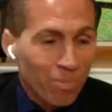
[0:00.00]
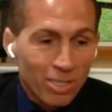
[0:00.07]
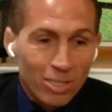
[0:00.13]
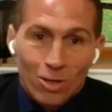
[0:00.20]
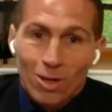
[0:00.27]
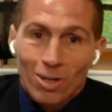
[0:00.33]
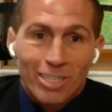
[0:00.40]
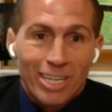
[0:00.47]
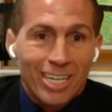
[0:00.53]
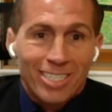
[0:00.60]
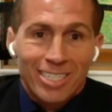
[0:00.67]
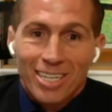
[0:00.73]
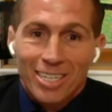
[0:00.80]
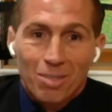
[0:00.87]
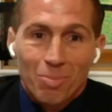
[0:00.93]
this all takes
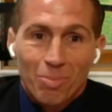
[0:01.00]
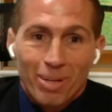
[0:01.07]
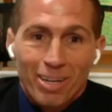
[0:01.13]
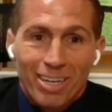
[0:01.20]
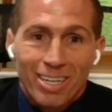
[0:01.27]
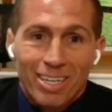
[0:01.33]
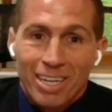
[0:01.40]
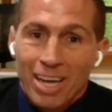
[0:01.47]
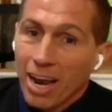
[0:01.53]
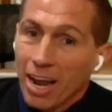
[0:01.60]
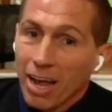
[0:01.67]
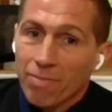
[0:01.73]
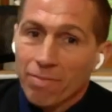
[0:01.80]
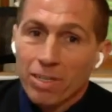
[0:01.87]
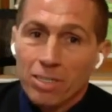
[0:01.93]
discipline. Got to
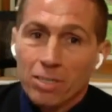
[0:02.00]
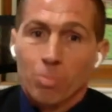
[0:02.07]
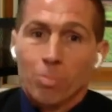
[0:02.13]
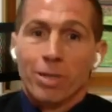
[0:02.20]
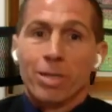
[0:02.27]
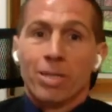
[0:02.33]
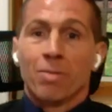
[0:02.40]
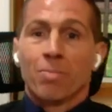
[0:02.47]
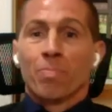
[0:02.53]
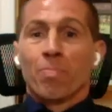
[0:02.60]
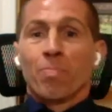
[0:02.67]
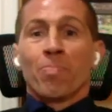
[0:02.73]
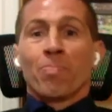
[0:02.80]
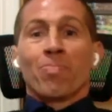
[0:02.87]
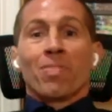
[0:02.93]
have discipline.
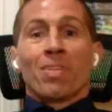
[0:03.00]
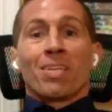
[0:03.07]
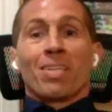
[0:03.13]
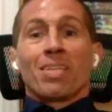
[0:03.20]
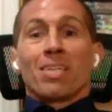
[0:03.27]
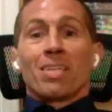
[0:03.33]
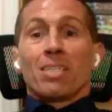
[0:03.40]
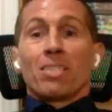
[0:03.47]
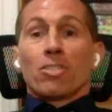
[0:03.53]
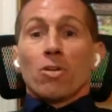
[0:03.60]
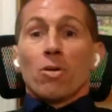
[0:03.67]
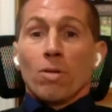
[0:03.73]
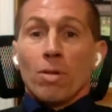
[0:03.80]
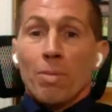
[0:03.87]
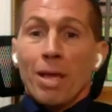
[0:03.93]
So let